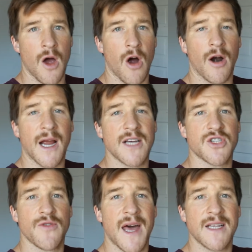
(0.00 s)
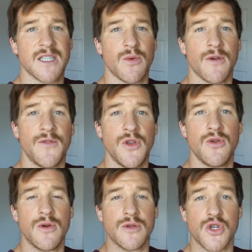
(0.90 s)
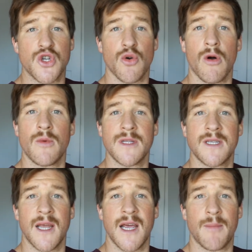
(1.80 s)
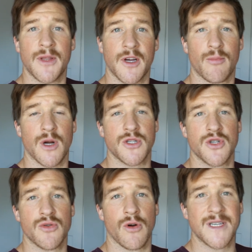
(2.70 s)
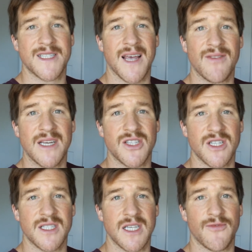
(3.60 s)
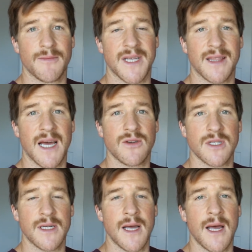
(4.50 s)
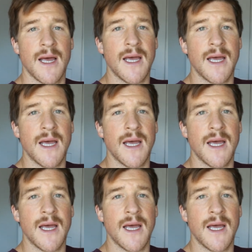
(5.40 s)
All right, guys, so that is the review. It was a short one today about the compression short 7-inch inseam from 10,000.